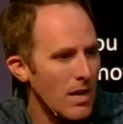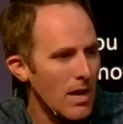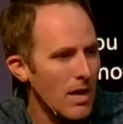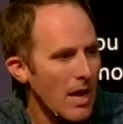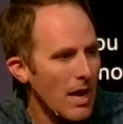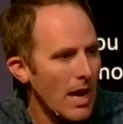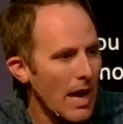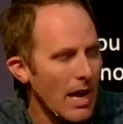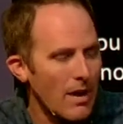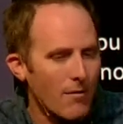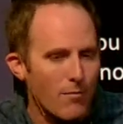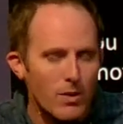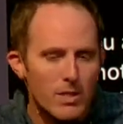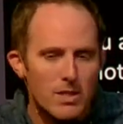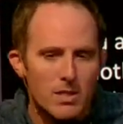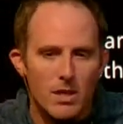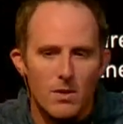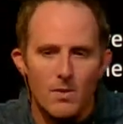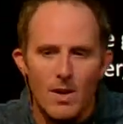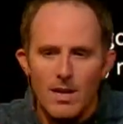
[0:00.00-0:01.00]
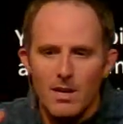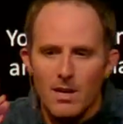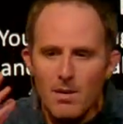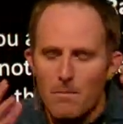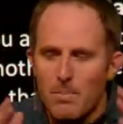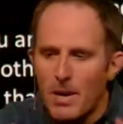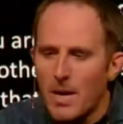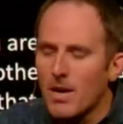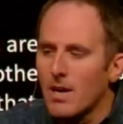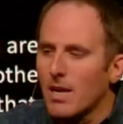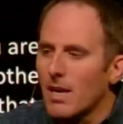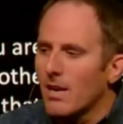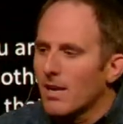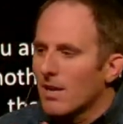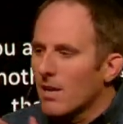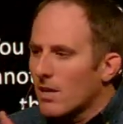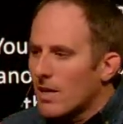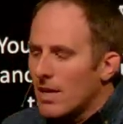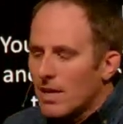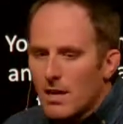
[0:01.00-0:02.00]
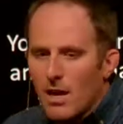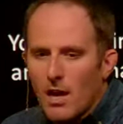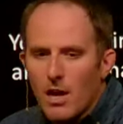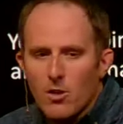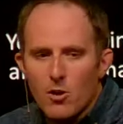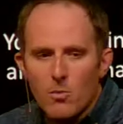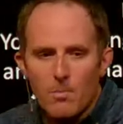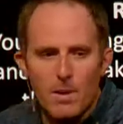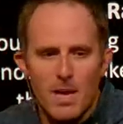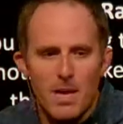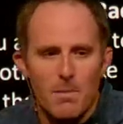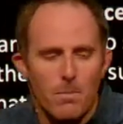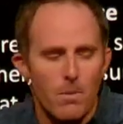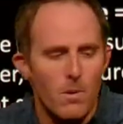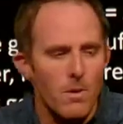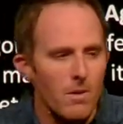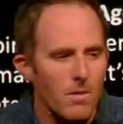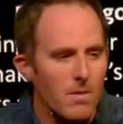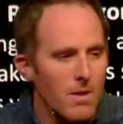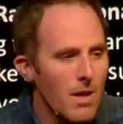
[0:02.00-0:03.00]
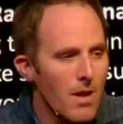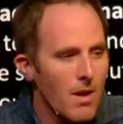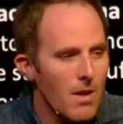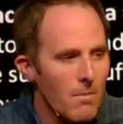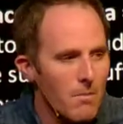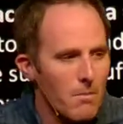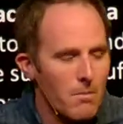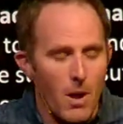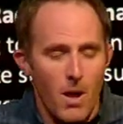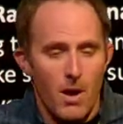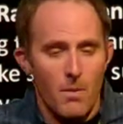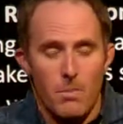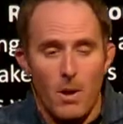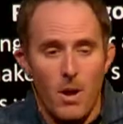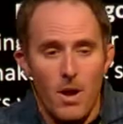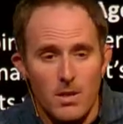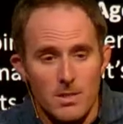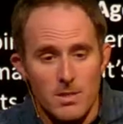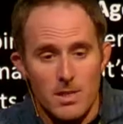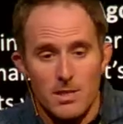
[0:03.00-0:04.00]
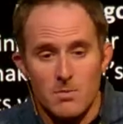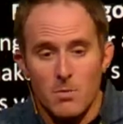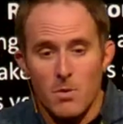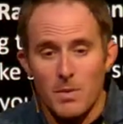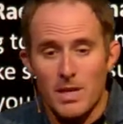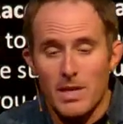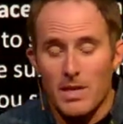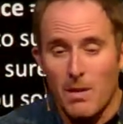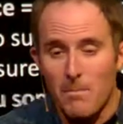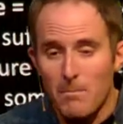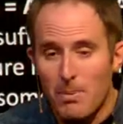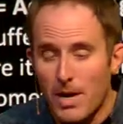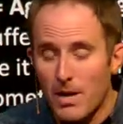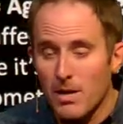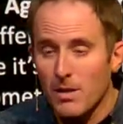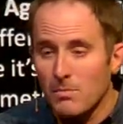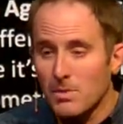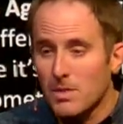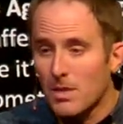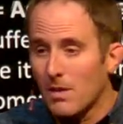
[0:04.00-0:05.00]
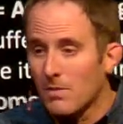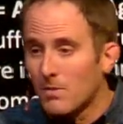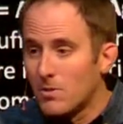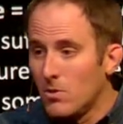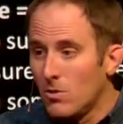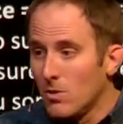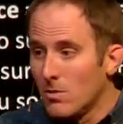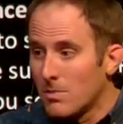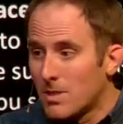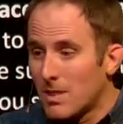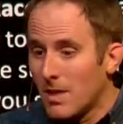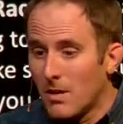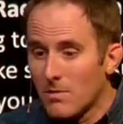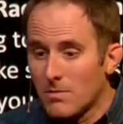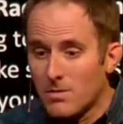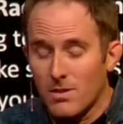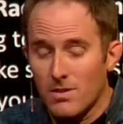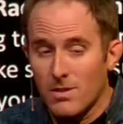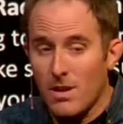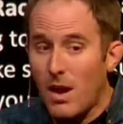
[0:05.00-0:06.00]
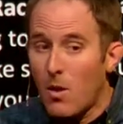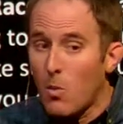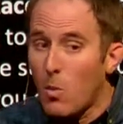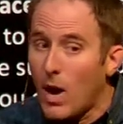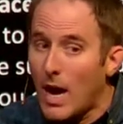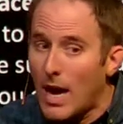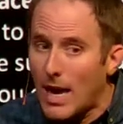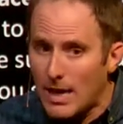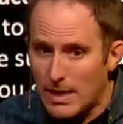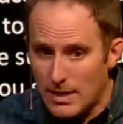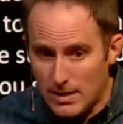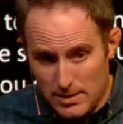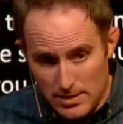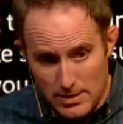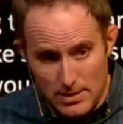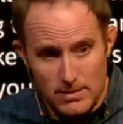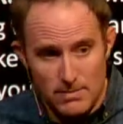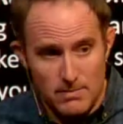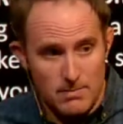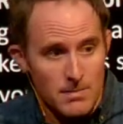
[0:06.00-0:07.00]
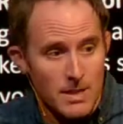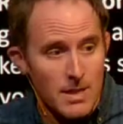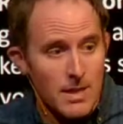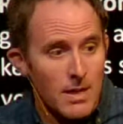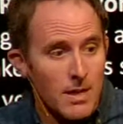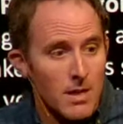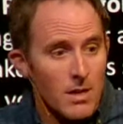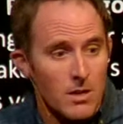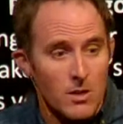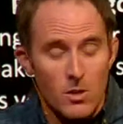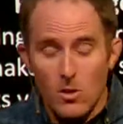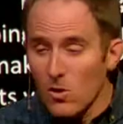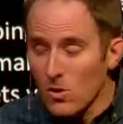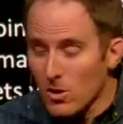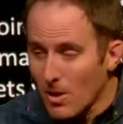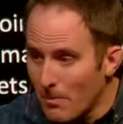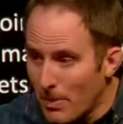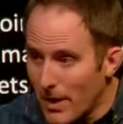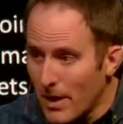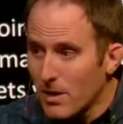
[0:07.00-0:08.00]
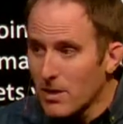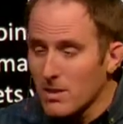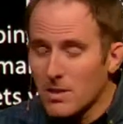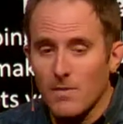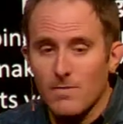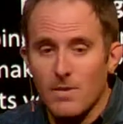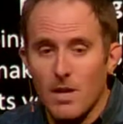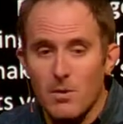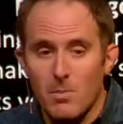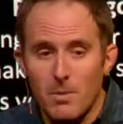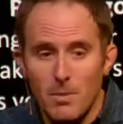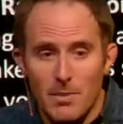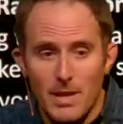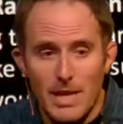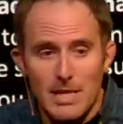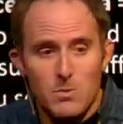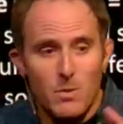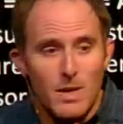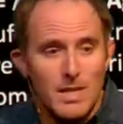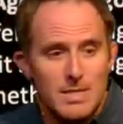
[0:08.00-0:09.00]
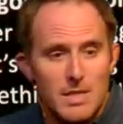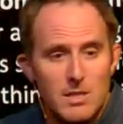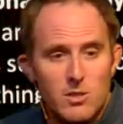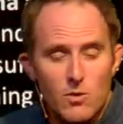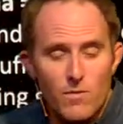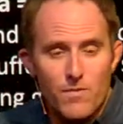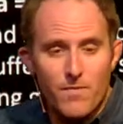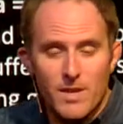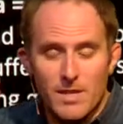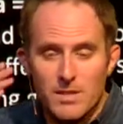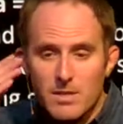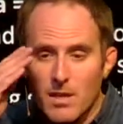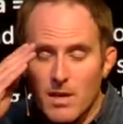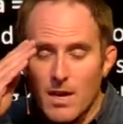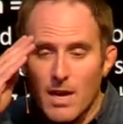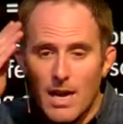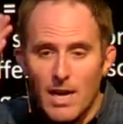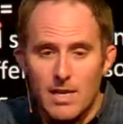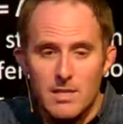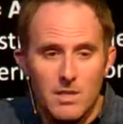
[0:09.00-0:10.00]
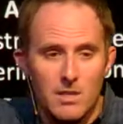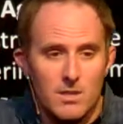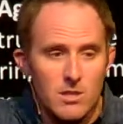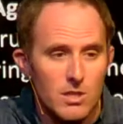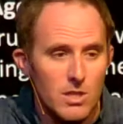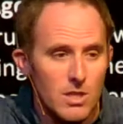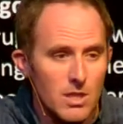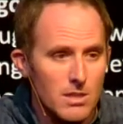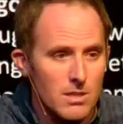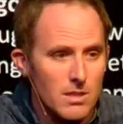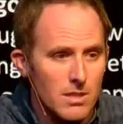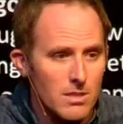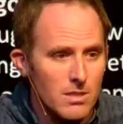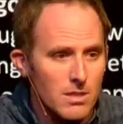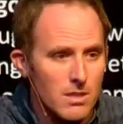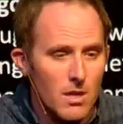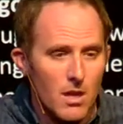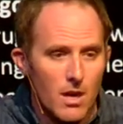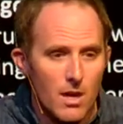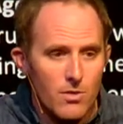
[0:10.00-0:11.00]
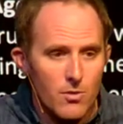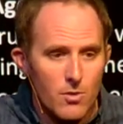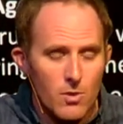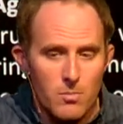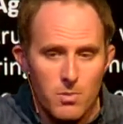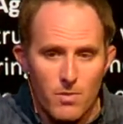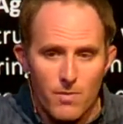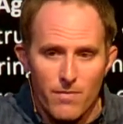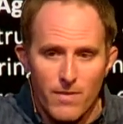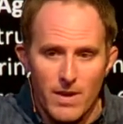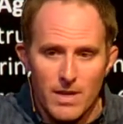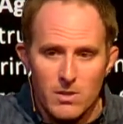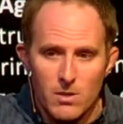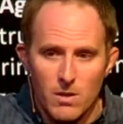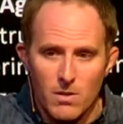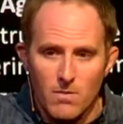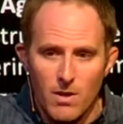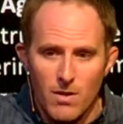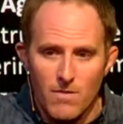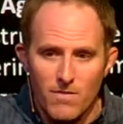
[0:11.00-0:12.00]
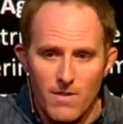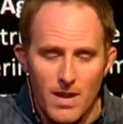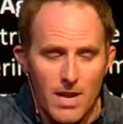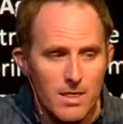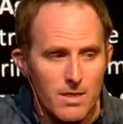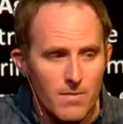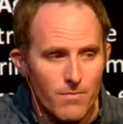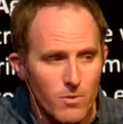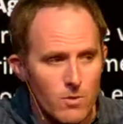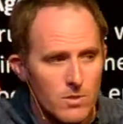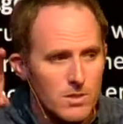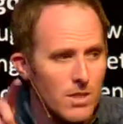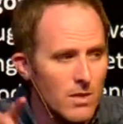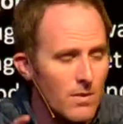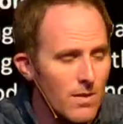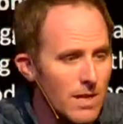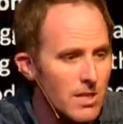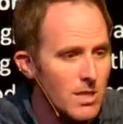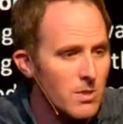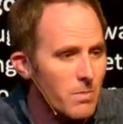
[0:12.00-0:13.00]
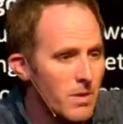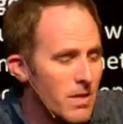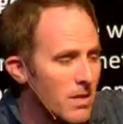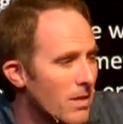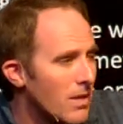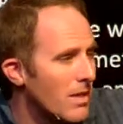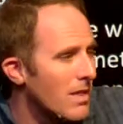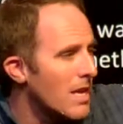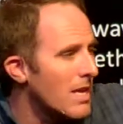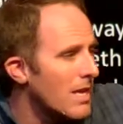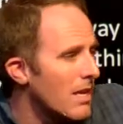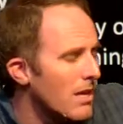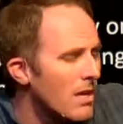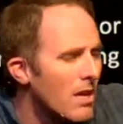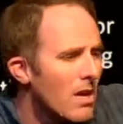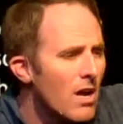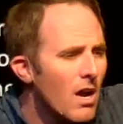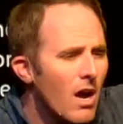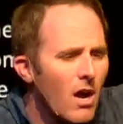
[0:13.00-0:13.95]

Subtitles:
And if we sit around comparing and looking at other people, Paul says when we compare themselves to themselves, they're not wise. You don't compare yourself to other people. That's why it says you fix our eyes on Jesus, the author and perfecter of our faith. If you sit around thinking, oh,